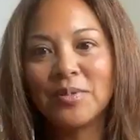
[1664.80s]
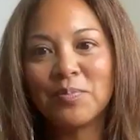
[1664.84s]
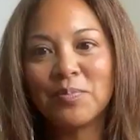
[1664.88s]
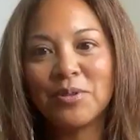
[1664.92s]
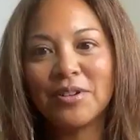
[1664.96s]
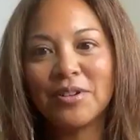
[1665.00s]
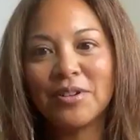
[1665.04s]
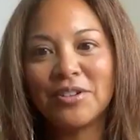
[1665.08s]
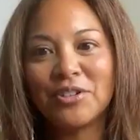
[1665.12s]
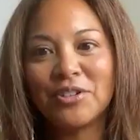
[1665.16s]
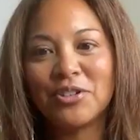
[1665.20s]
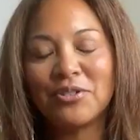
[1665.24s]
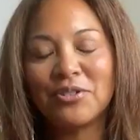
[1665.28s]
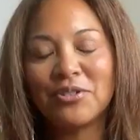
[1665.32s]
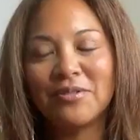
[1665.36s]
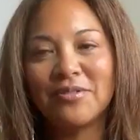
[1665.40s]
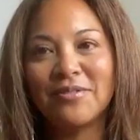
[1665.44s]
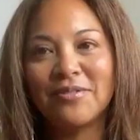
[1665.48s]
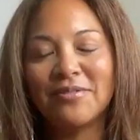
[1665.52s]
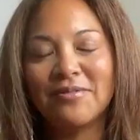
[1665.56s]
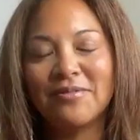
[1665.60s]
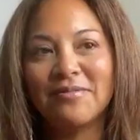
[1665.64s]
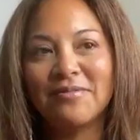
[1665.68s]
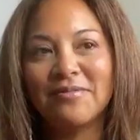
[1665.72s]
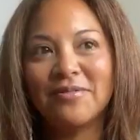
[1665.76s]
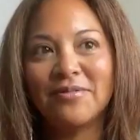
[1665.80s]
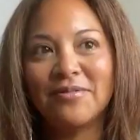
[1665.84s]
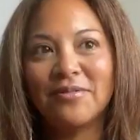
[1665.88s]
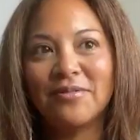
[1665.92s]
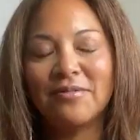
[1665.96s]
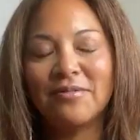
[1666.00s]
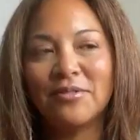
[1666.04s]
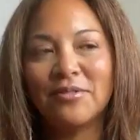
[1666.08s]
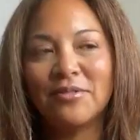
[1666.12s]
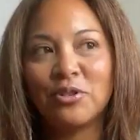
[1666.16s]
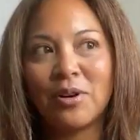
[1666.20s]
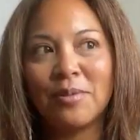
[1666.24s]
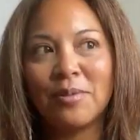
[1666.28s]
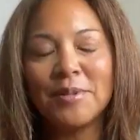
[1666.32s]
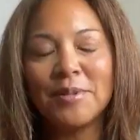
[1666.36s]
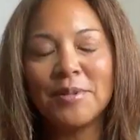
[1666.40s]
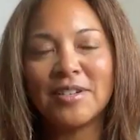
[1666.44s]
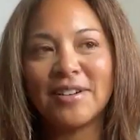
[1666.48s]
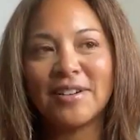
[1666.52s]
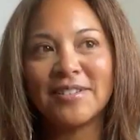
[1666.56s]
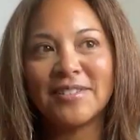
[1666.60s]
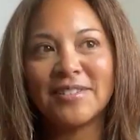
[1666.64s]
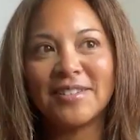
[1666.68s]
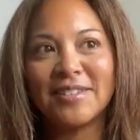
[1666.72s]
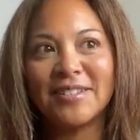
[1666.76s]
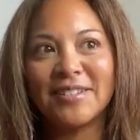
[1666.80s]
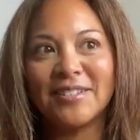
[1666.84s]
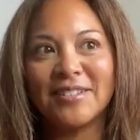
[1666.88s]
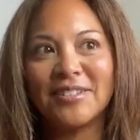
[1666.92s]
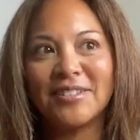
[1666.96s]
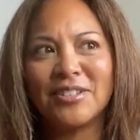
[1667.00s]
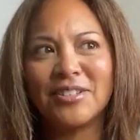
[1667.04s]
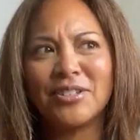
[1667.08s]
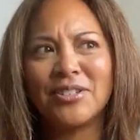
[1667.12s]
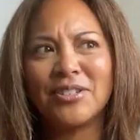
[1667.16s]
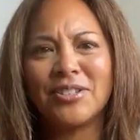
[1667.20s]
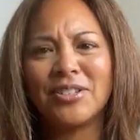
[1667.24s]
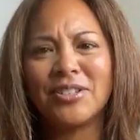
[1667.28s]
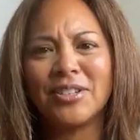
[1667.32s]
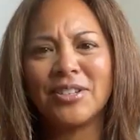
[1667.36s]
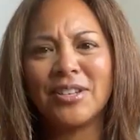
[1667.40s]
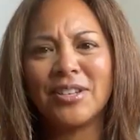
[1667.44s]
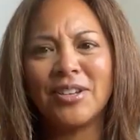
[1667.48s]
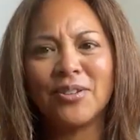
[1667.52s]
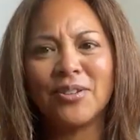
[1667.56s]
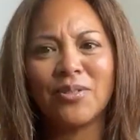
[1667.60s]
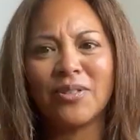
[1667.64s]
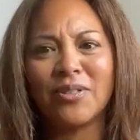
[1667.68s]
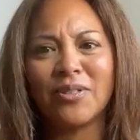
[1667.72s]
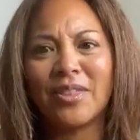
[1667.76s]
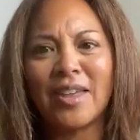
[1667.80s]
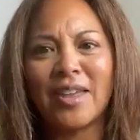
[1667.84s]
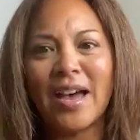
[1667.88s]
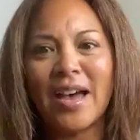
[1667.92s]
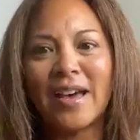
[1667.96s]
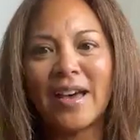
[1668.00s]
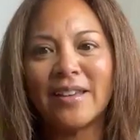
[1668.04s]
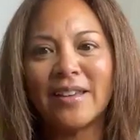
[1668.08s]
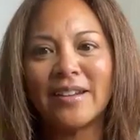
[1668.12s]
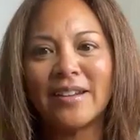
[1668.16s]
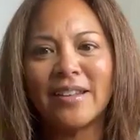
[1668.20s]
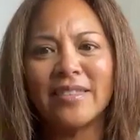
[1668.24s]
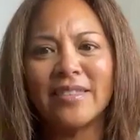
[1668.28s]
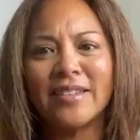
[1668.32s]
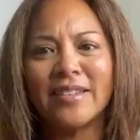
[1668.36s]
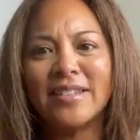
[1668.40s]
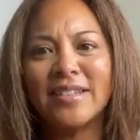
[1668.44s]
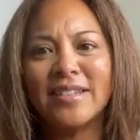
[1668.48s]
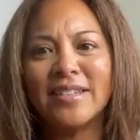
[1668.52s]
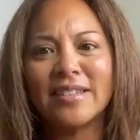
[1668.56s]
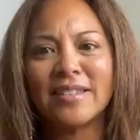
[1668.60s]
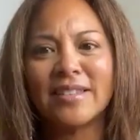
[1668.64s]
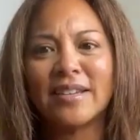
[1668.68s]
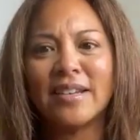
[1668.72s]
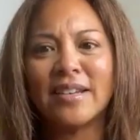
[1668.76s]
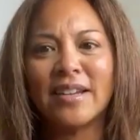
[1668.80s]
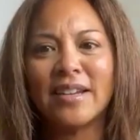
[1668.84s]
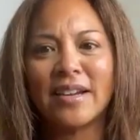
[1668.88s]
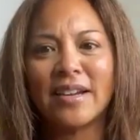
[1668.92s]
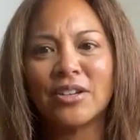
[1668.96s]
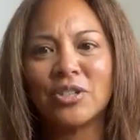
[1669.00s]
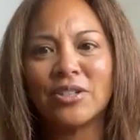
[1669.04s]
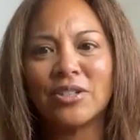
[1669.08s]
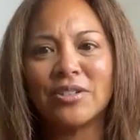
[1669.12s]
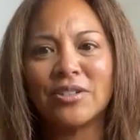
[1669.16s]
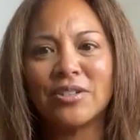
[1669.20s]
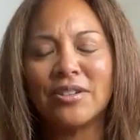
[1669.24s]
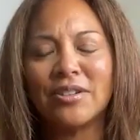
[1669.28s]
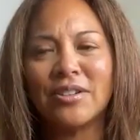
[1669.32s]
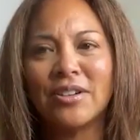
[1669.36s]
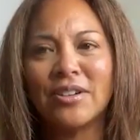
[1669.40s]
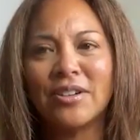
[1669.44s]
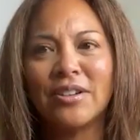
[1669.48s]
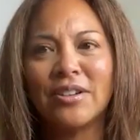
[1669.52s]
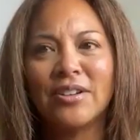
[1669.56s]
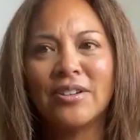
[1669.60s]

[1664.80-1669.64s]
pretty traumatizing to hear that, and the disconnection